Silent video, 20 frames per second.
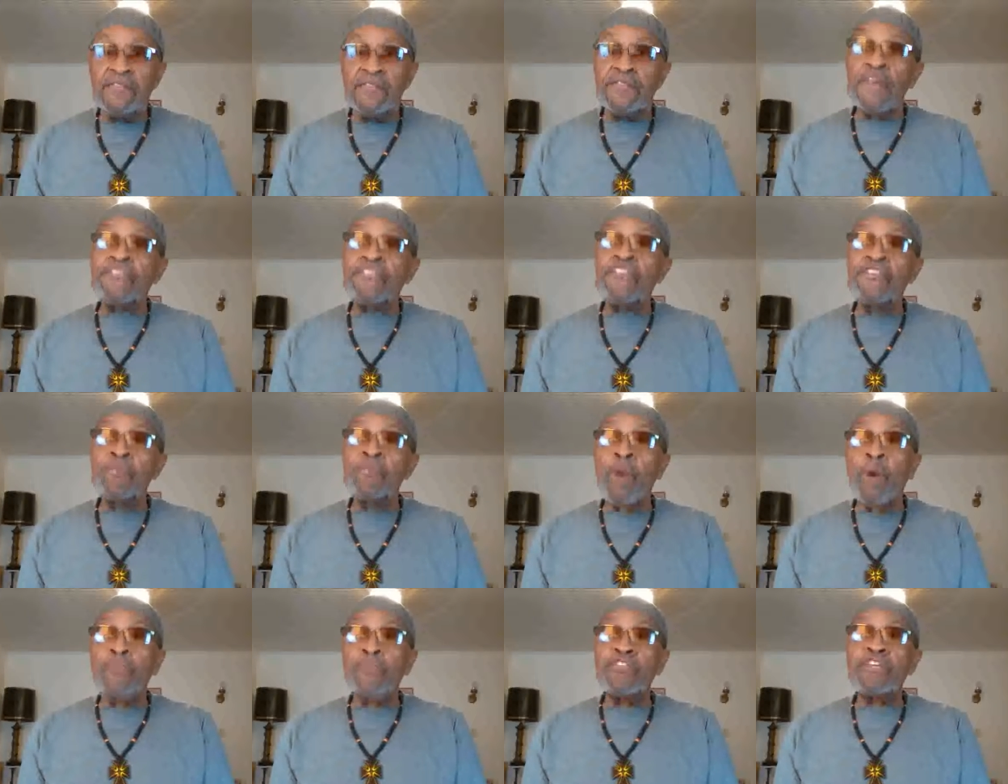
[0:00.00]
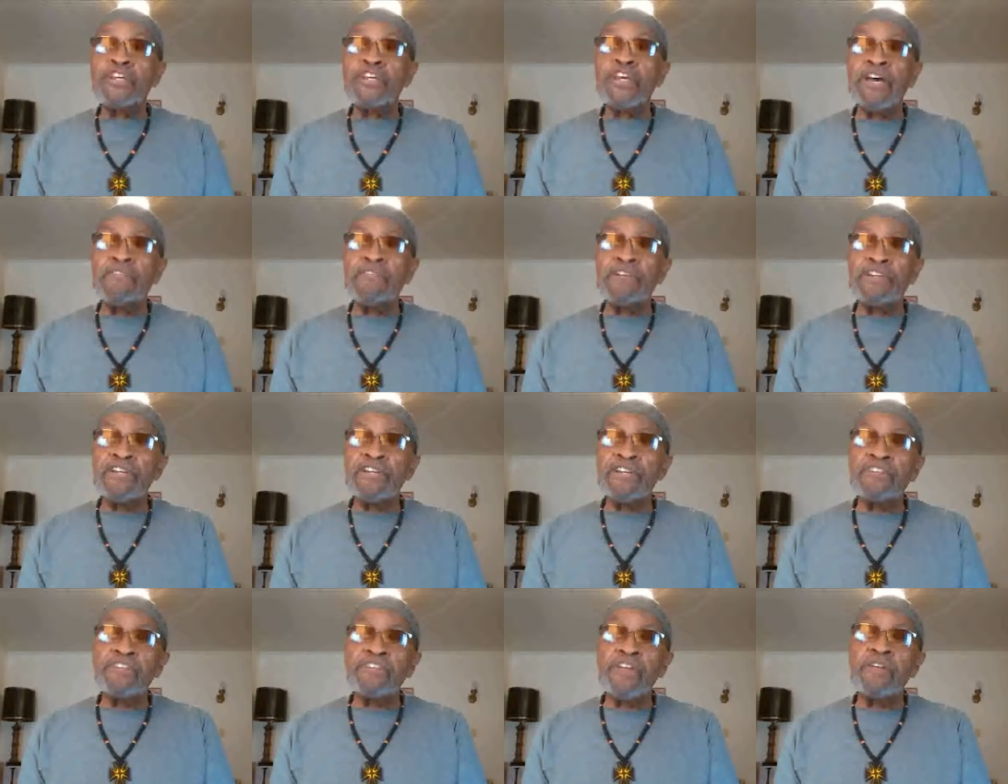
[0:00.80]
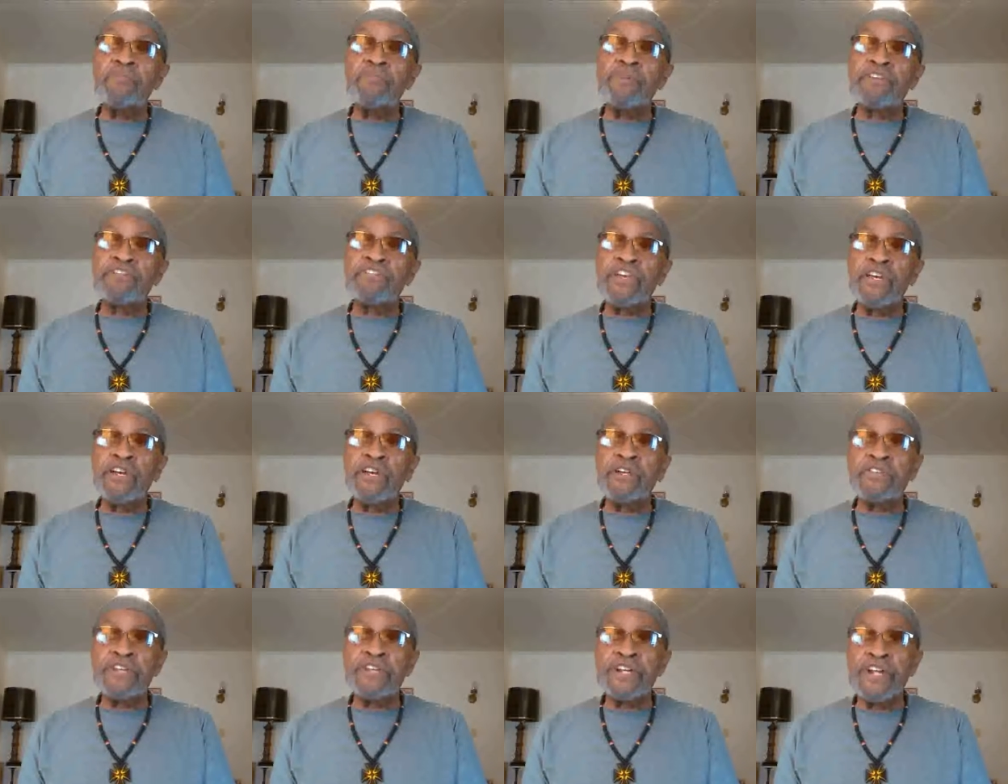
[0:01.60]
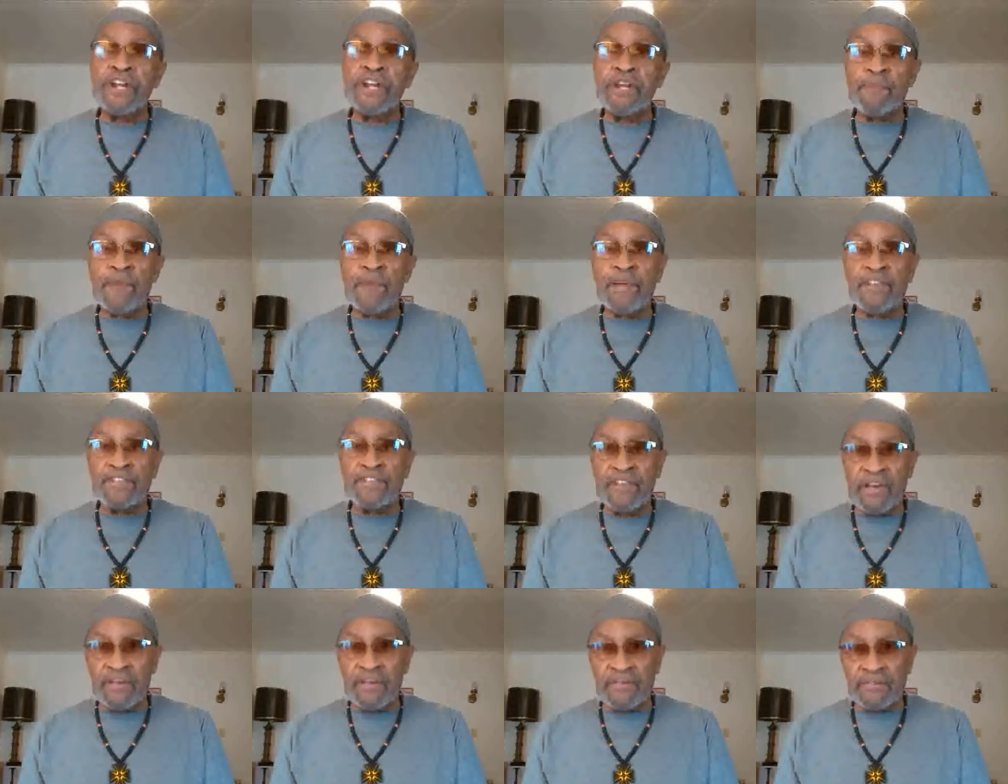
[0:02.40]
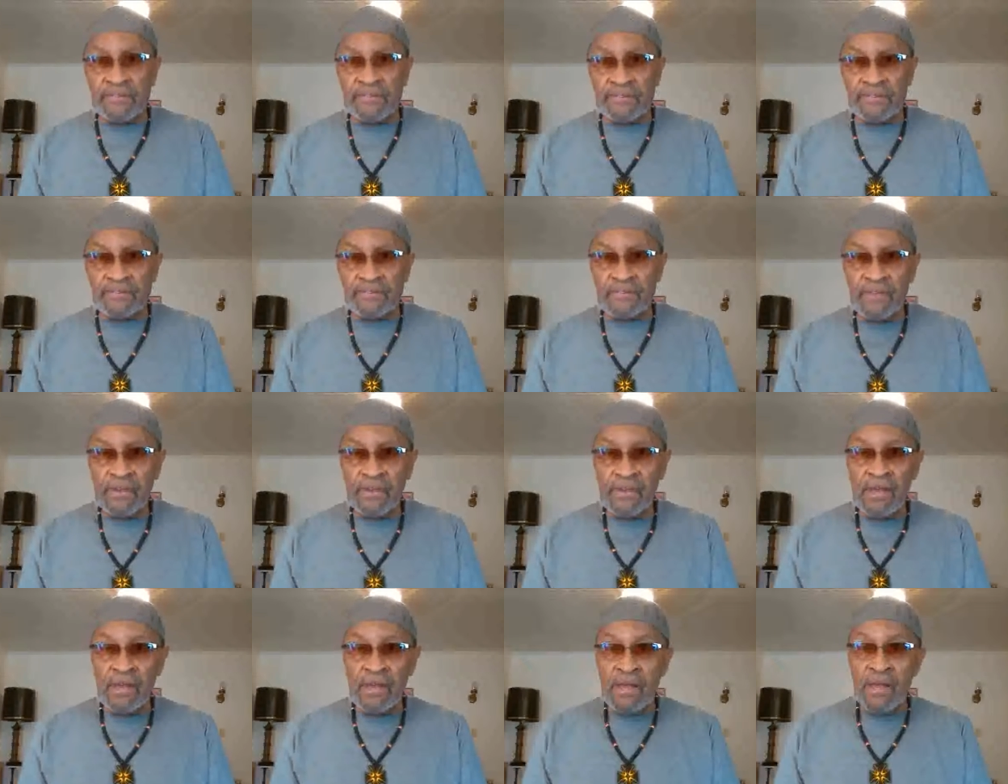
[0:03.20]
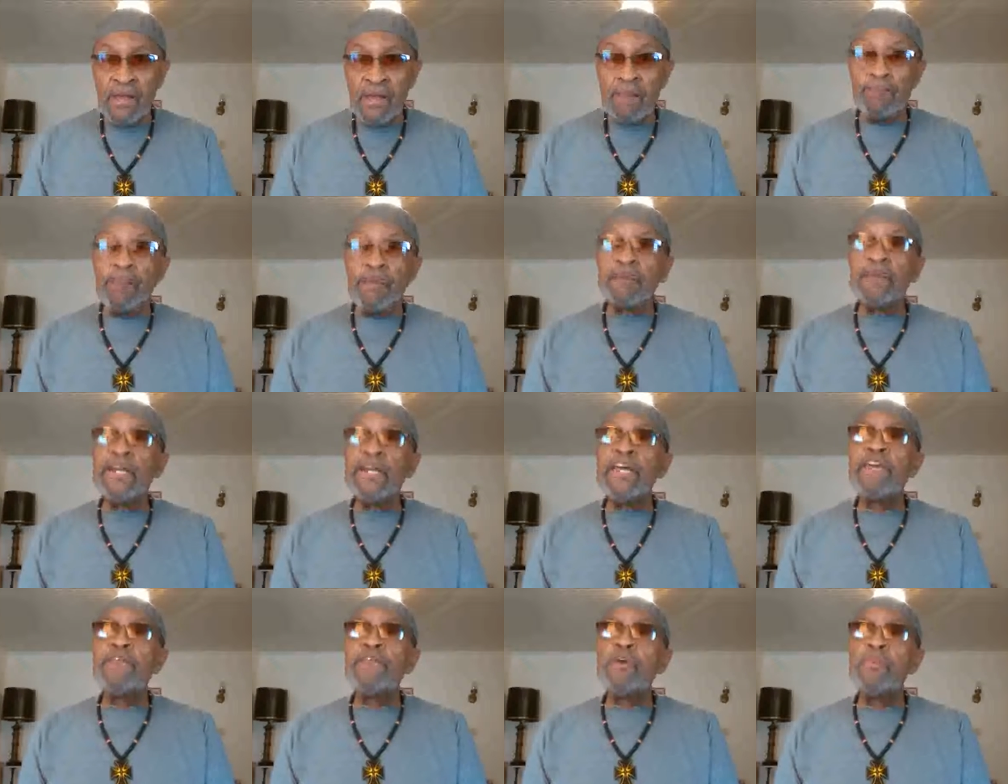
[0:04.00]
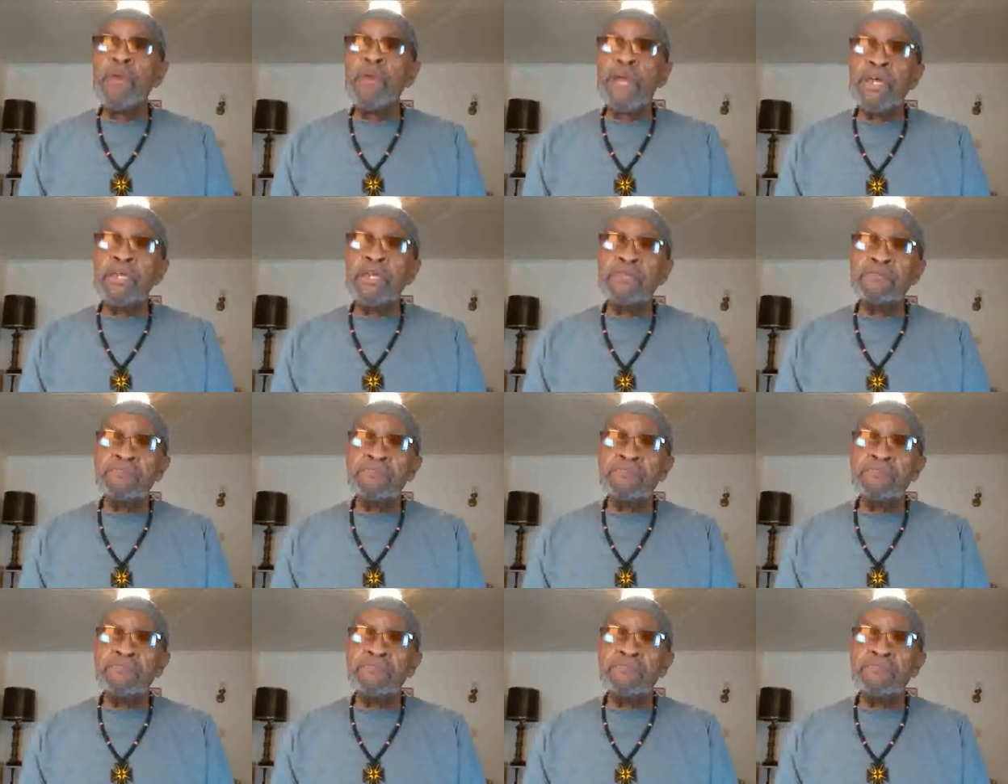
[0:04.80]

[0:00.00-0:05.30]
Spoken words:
This is mostly evidenced in Brazil than any place else. But believe you me,